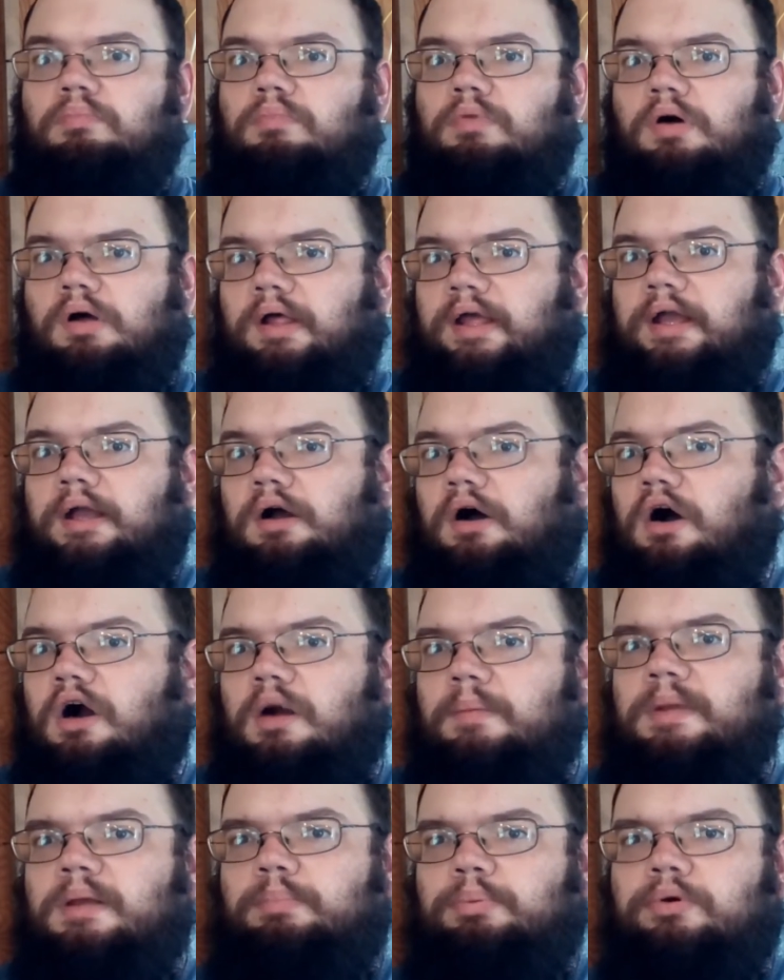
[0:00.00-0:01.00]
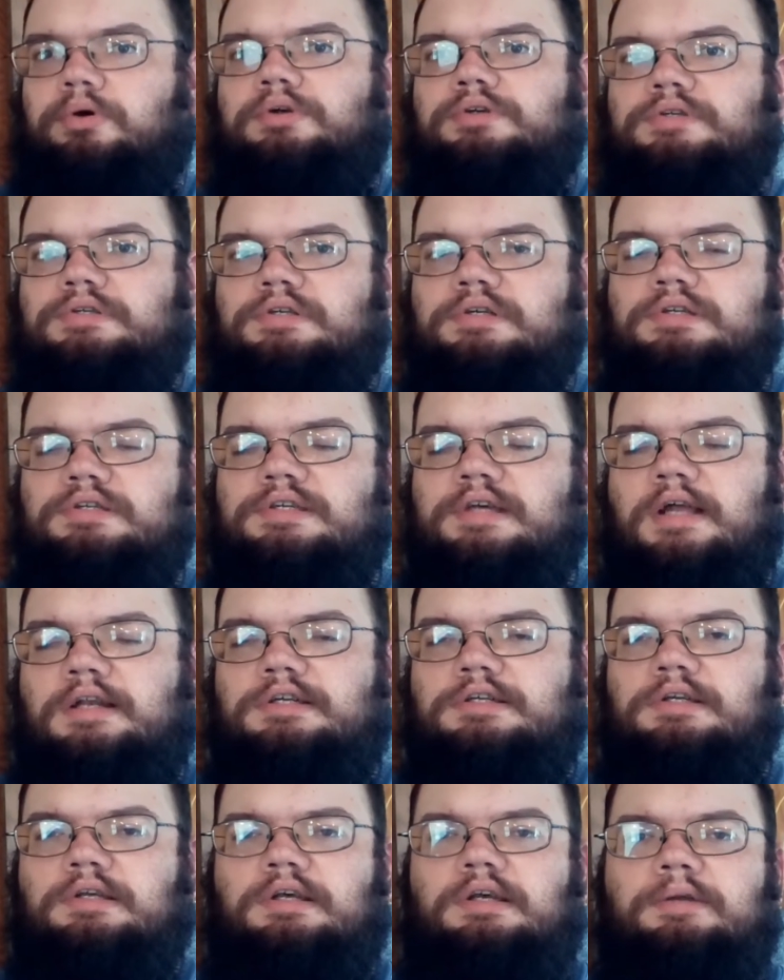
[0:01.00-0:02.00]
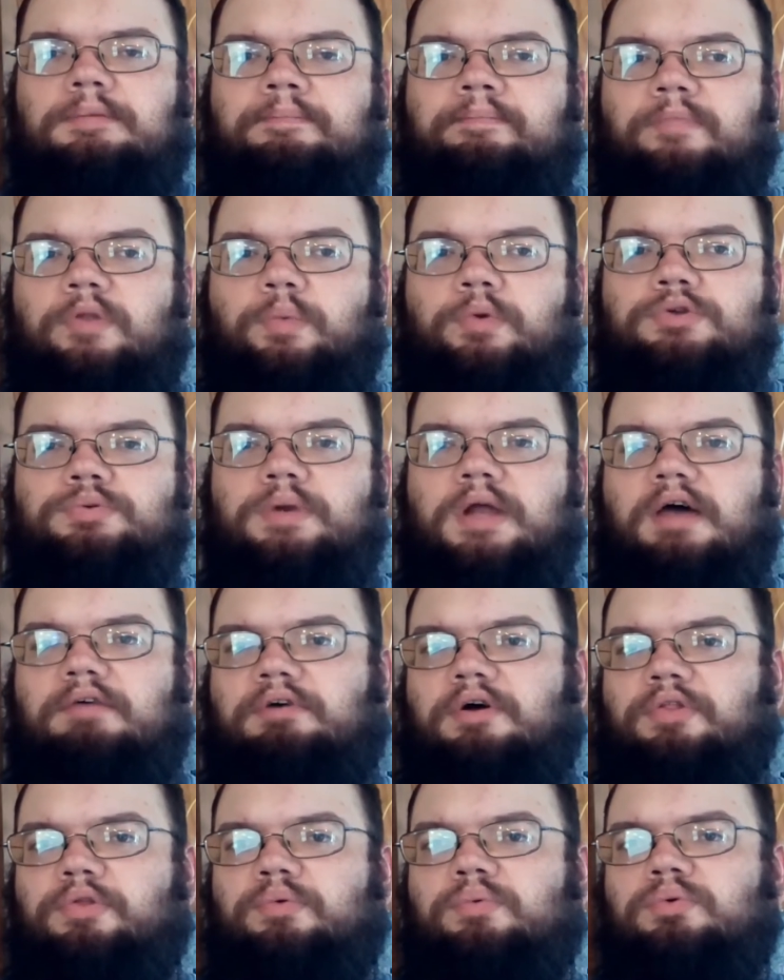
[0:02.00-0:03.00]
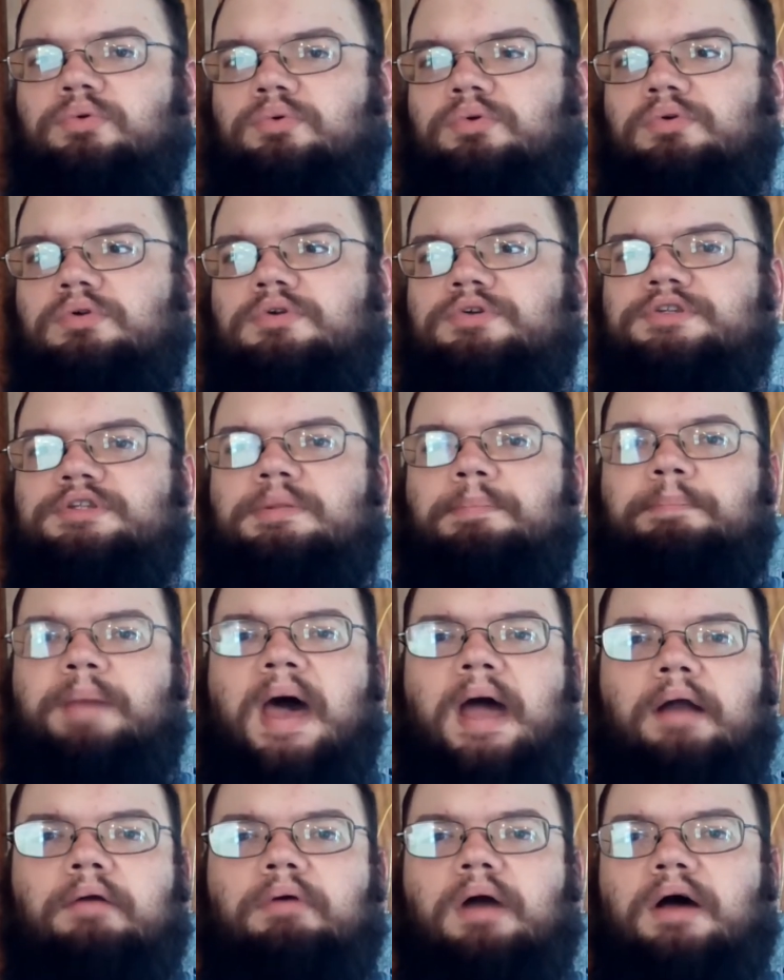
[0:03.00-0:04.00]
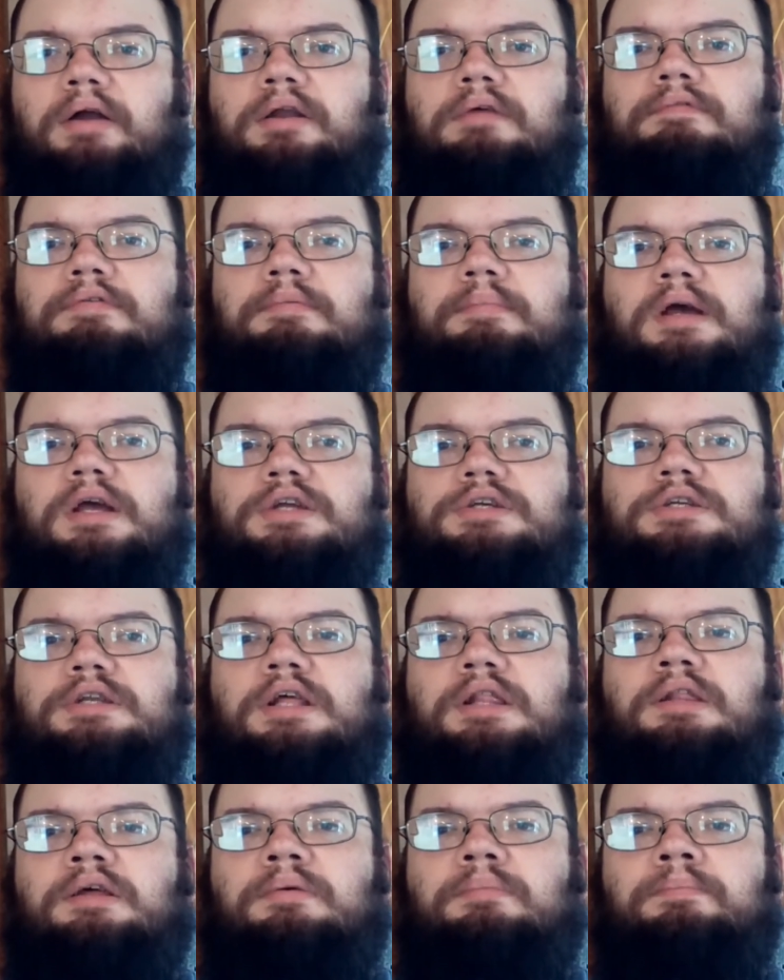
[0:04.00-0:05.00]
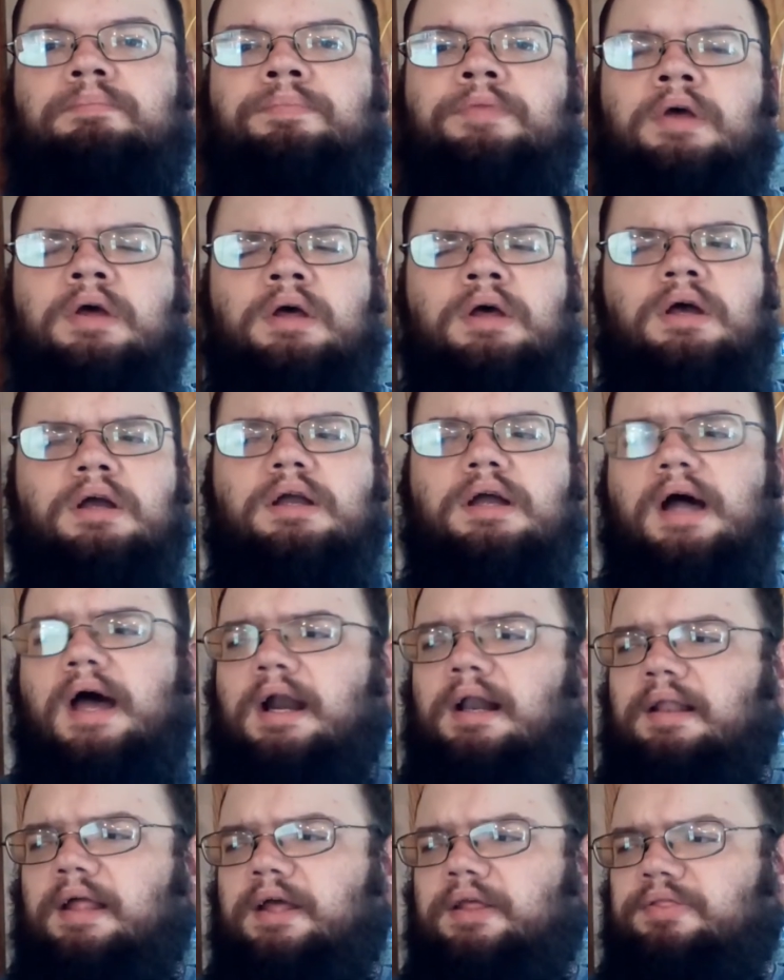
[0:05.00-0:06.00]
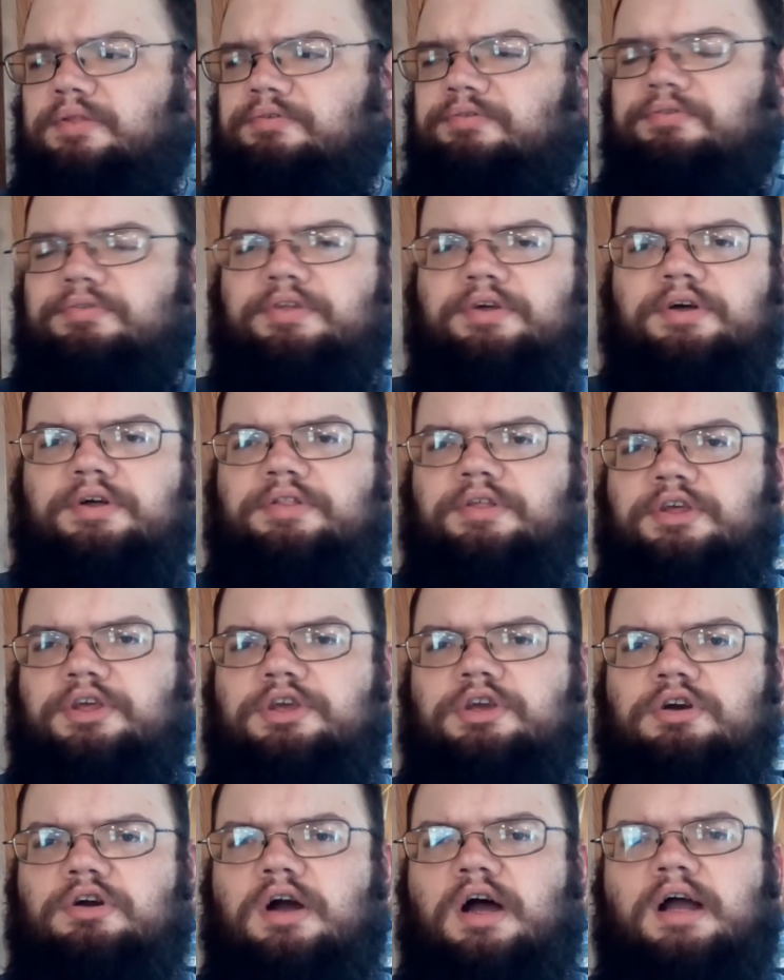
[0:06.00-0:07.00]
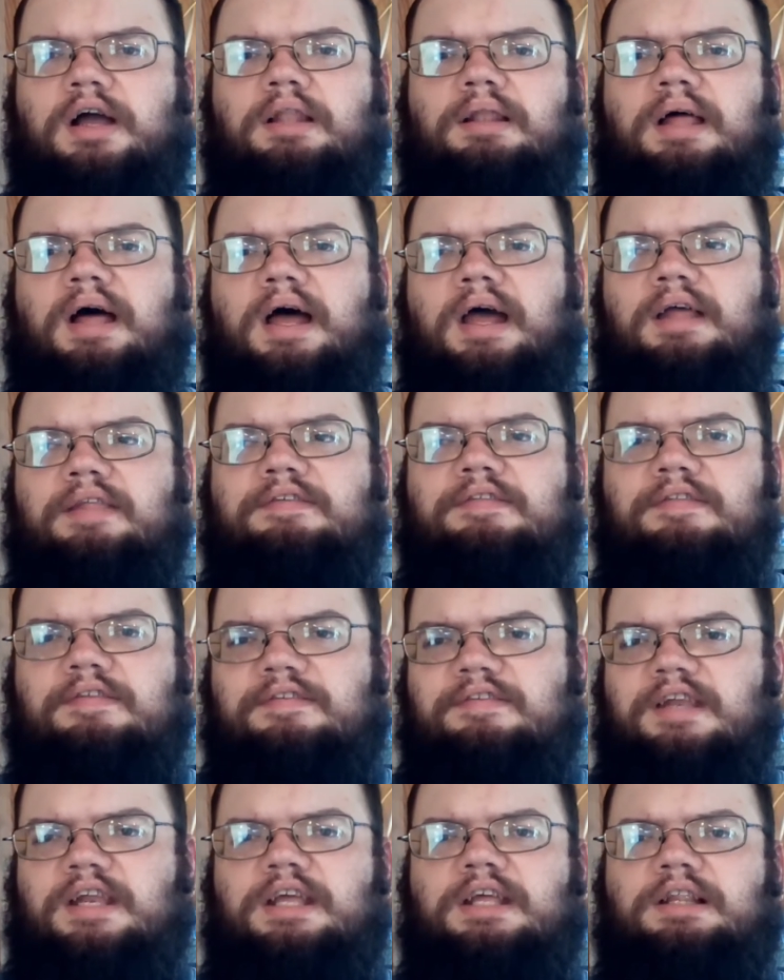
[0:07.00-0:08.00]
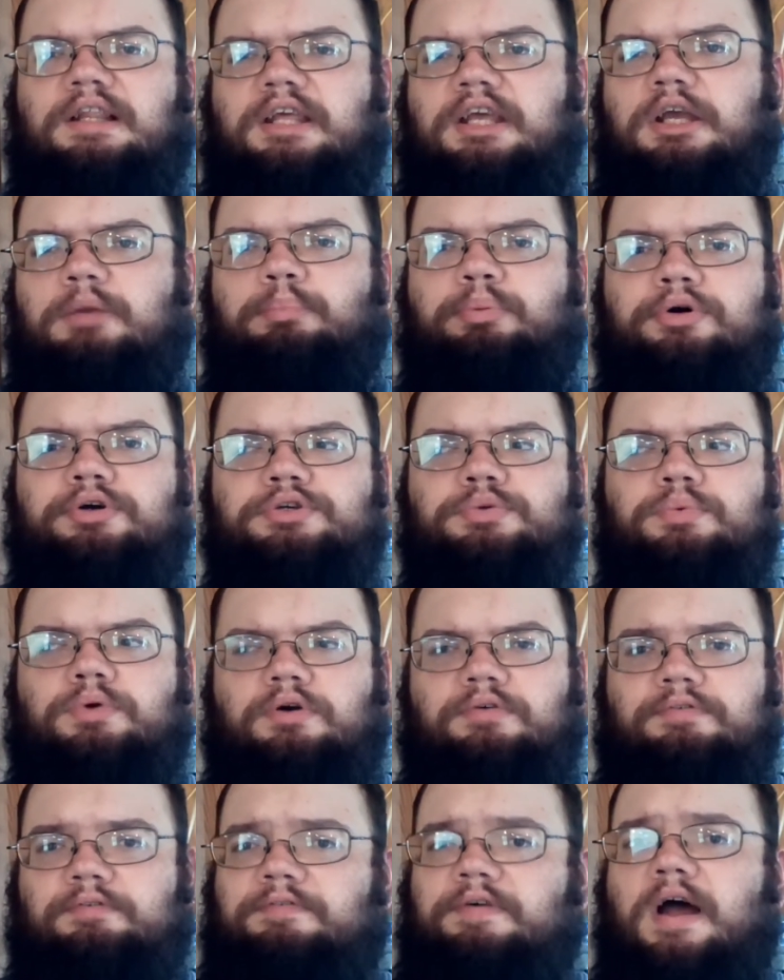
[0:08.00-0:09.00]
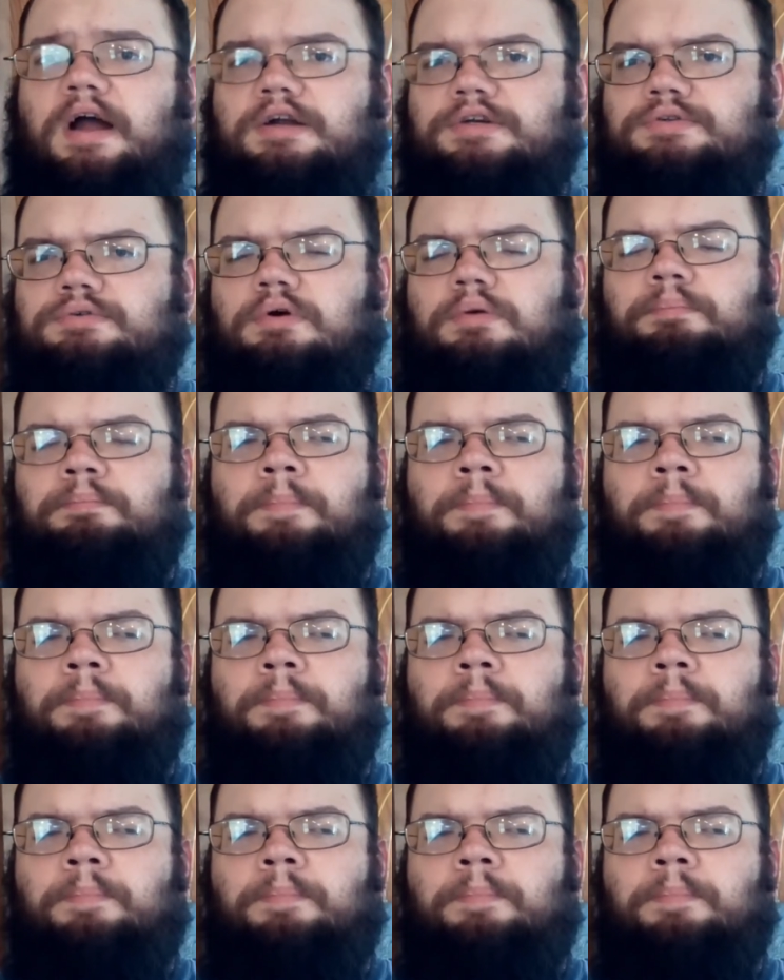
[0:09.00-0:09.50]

like, army books, essentially, which would have all the rules and the background information in them, kind of like the Kurok Alliance and the Zinnian League books were for Firestorm.